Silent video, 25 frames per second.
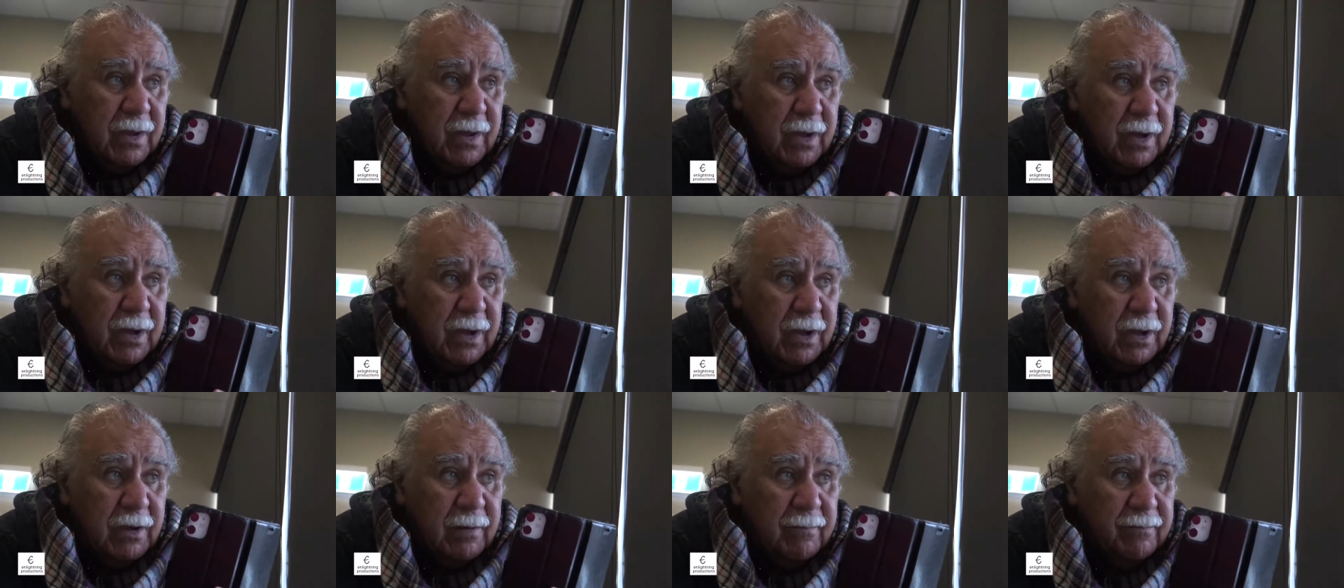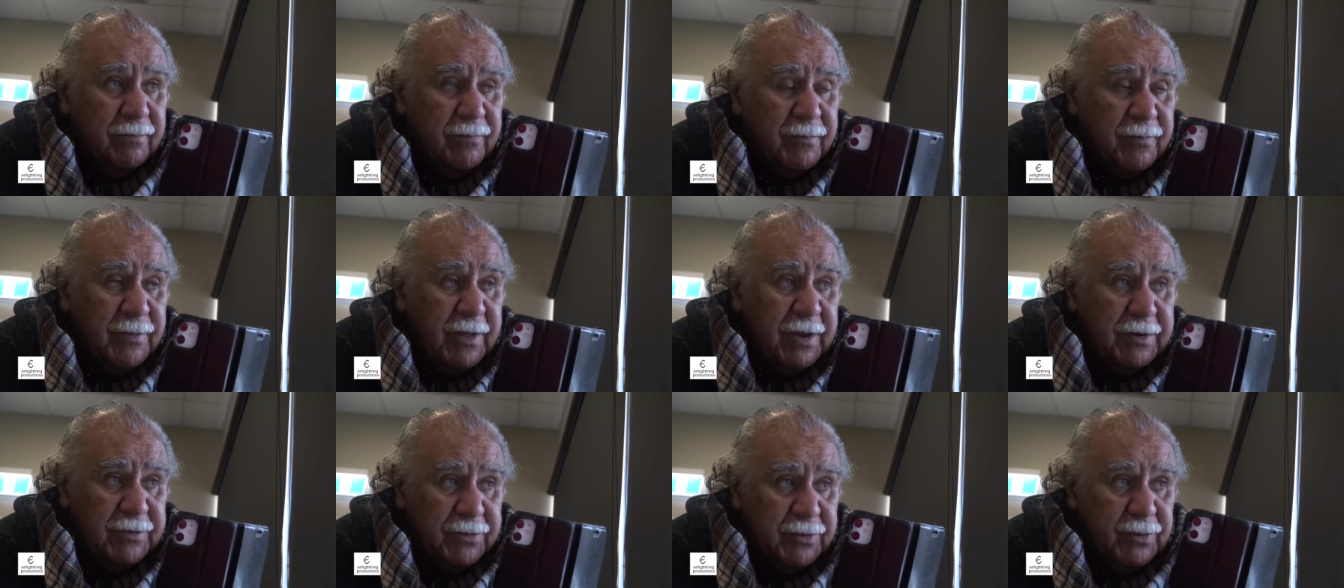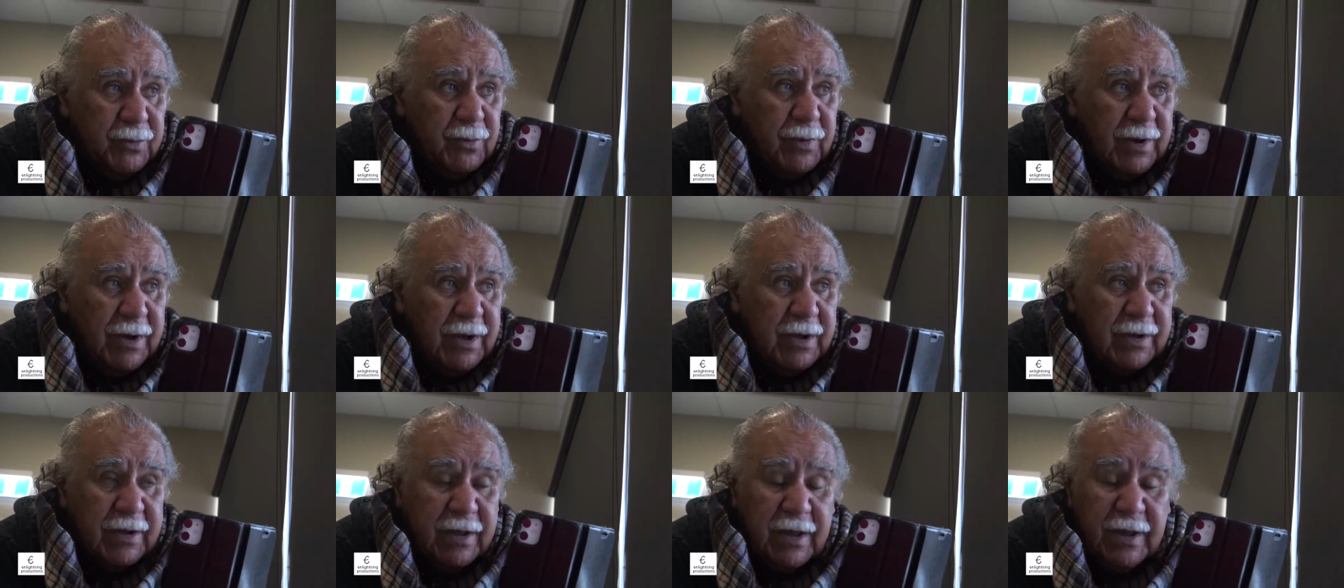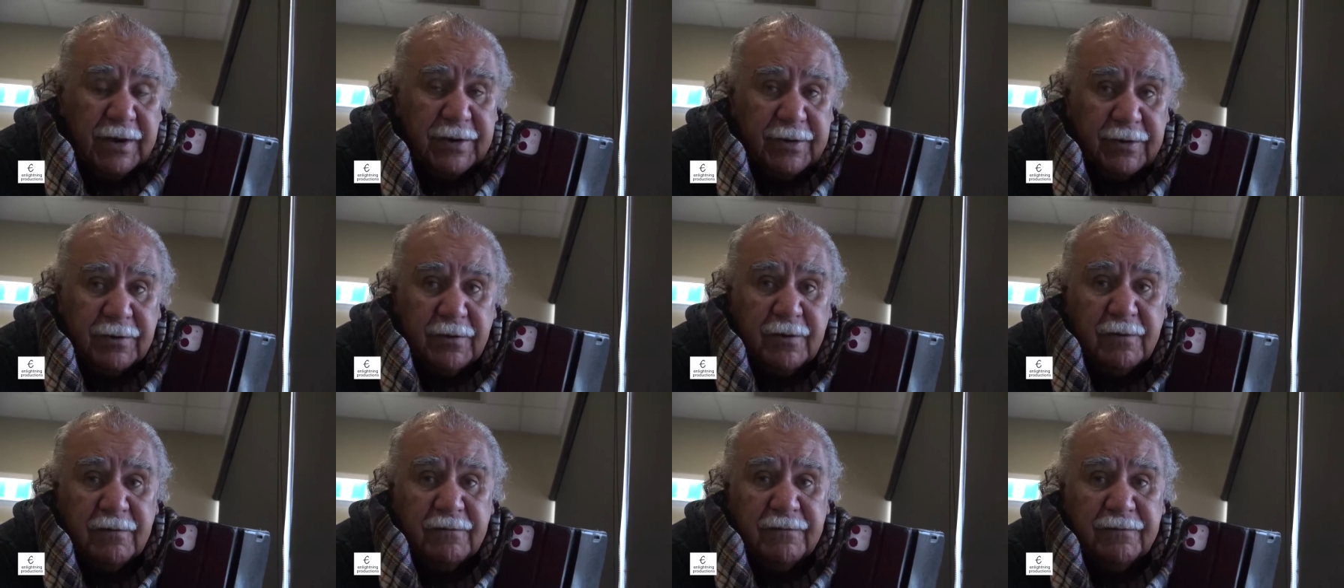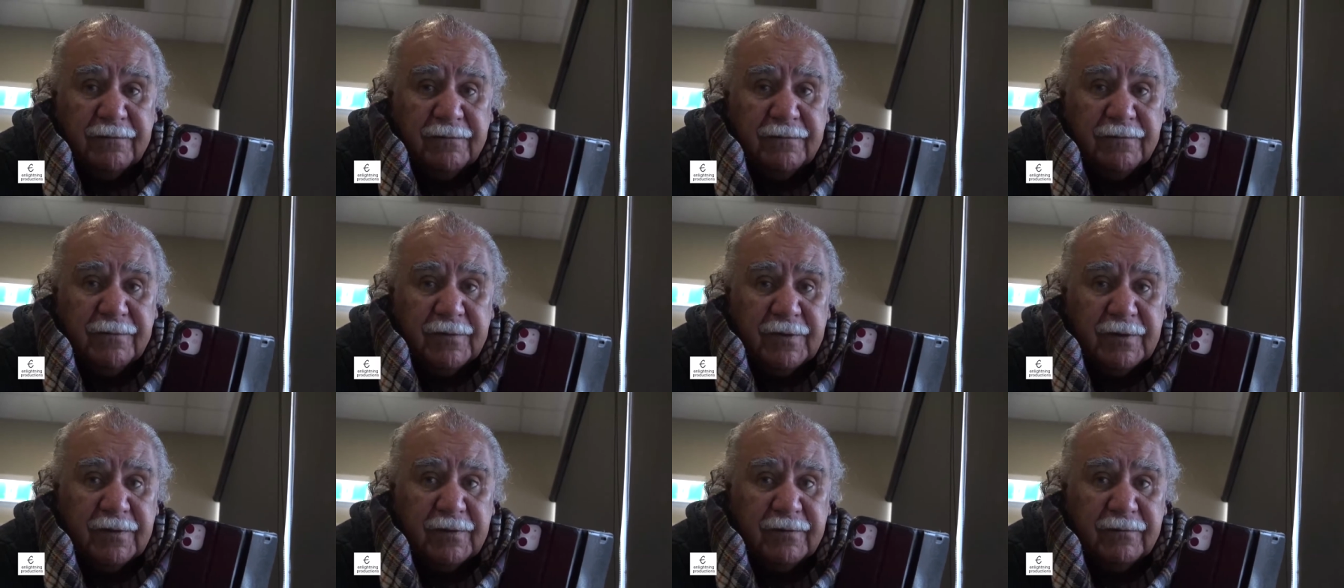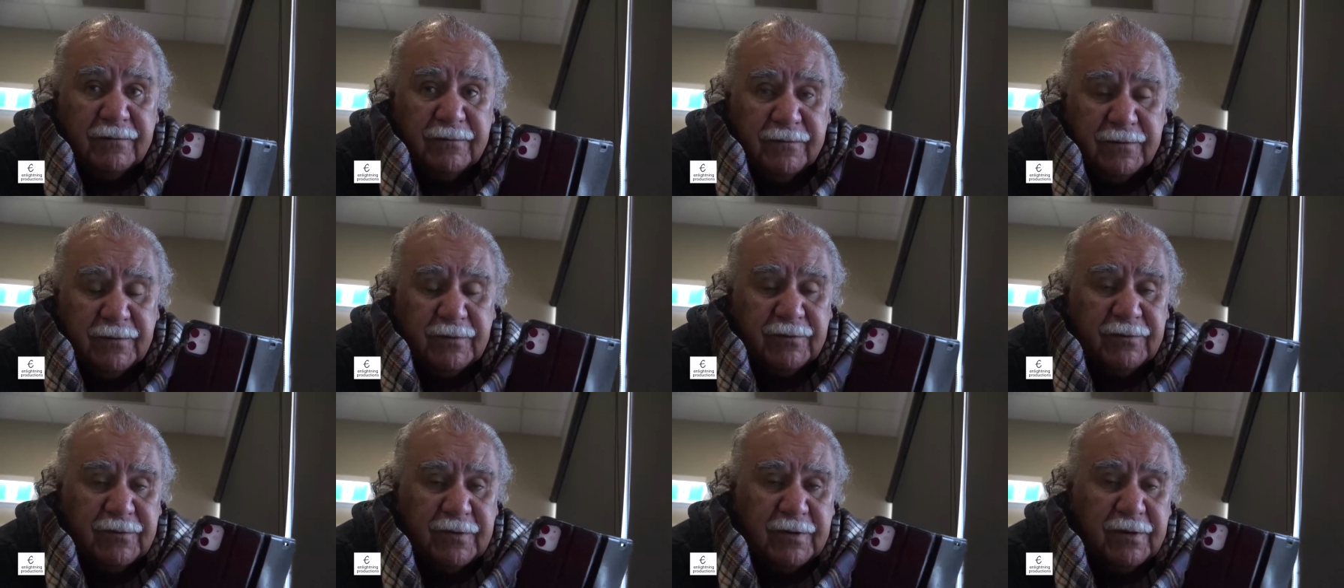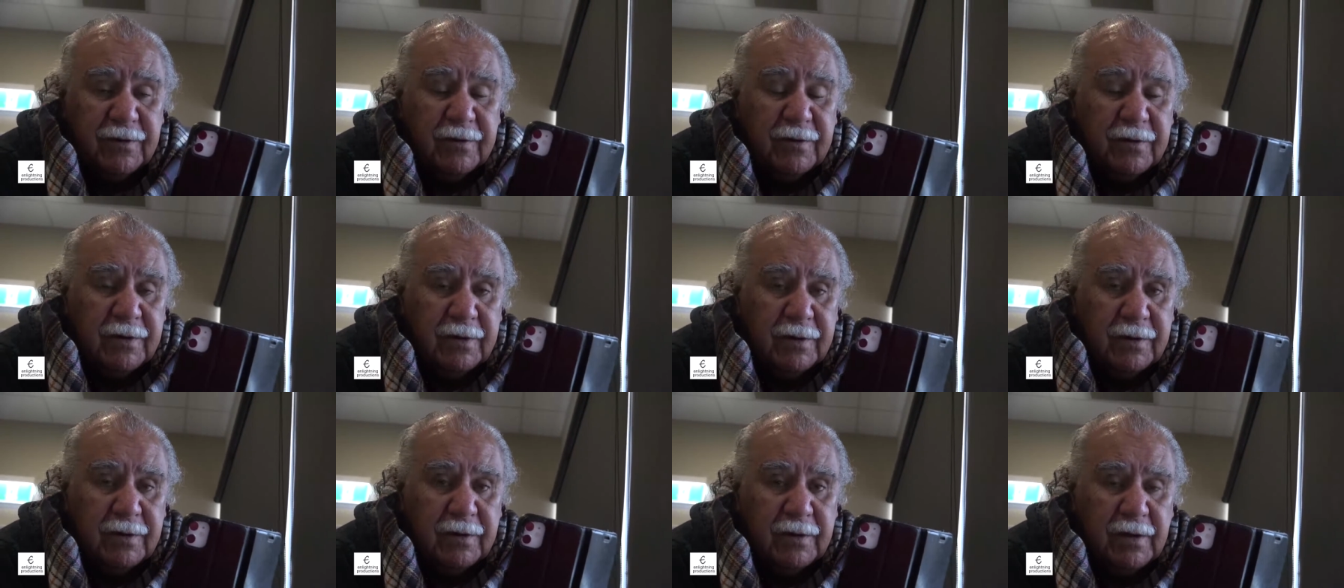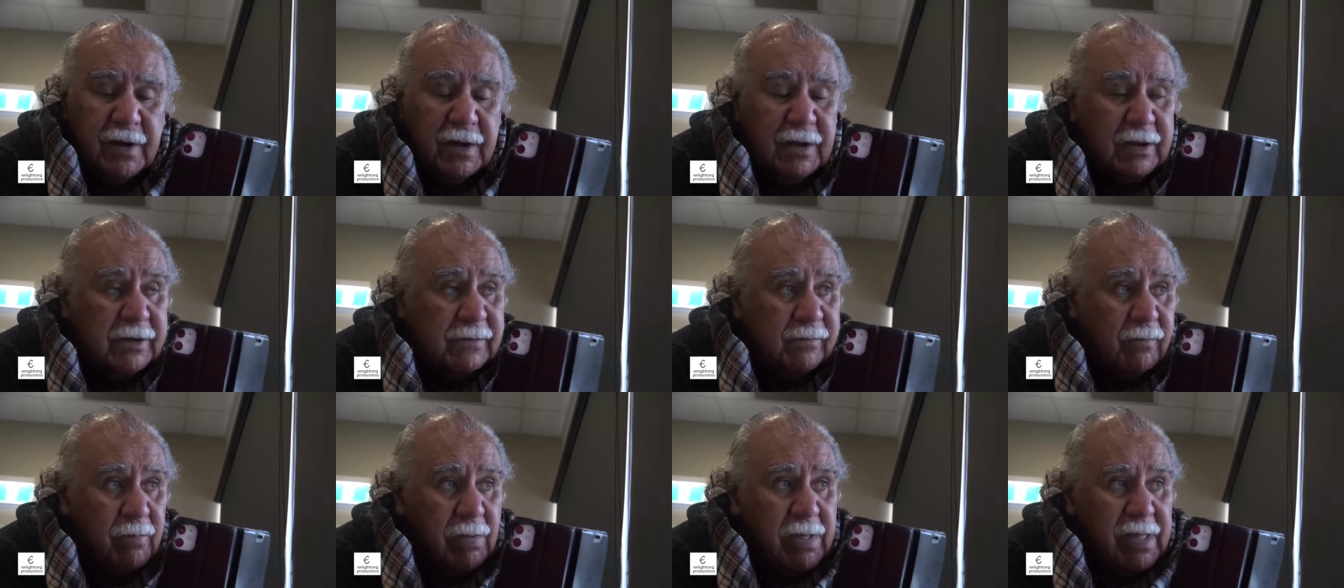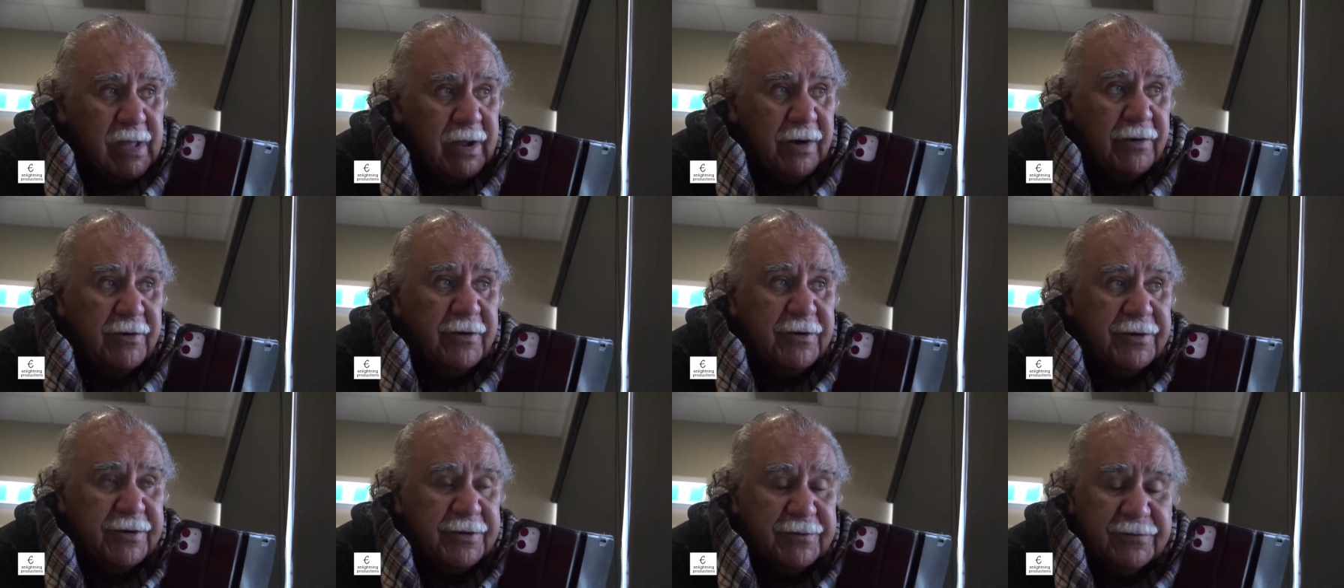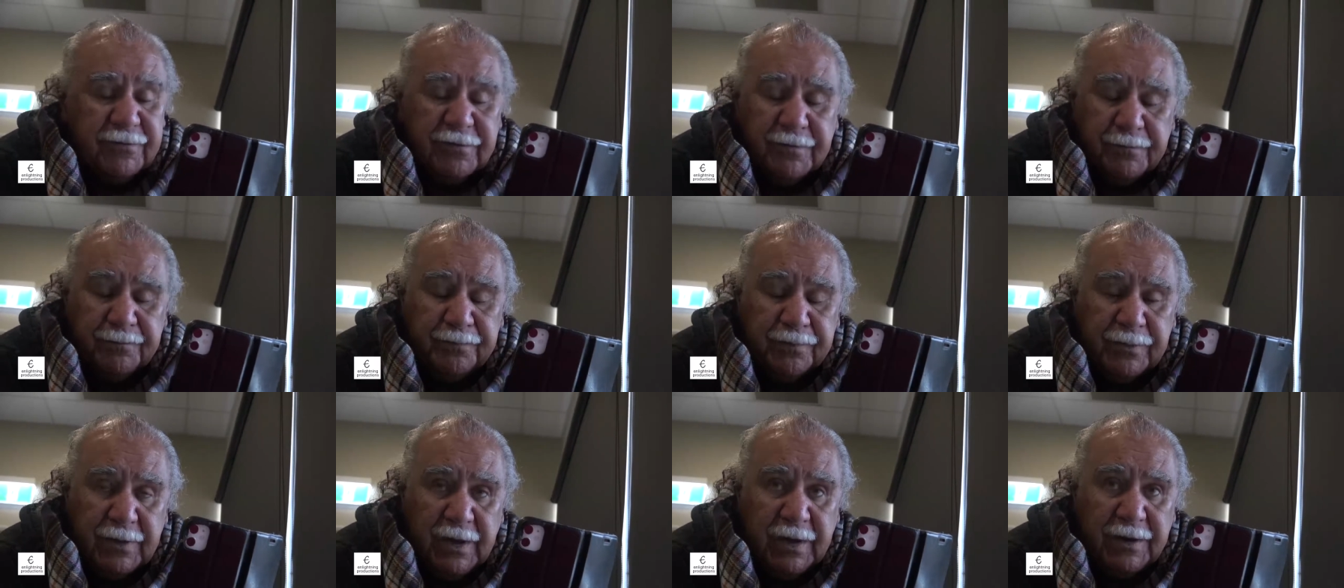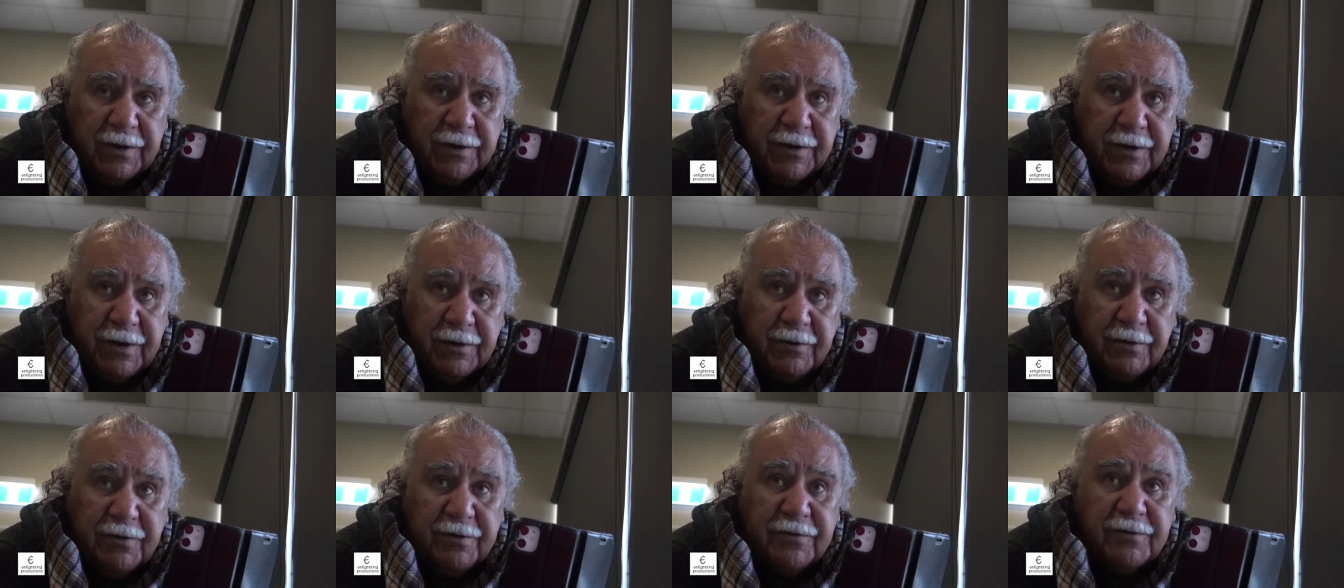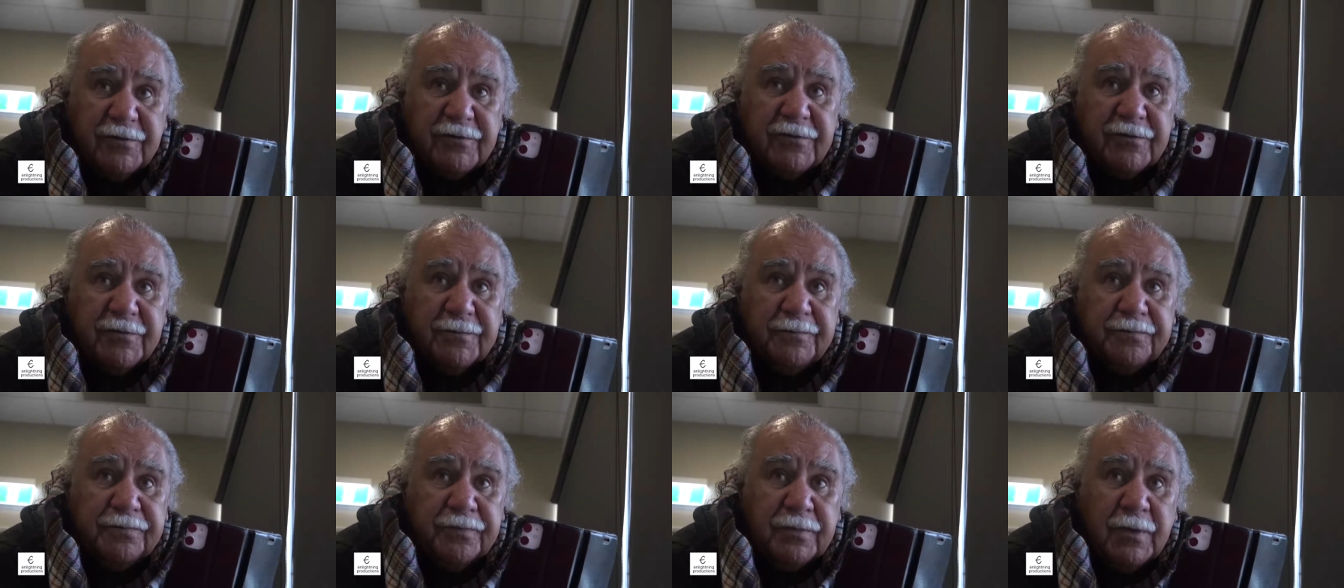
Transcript: um, then you are cutting off the future um, heritage and inheritance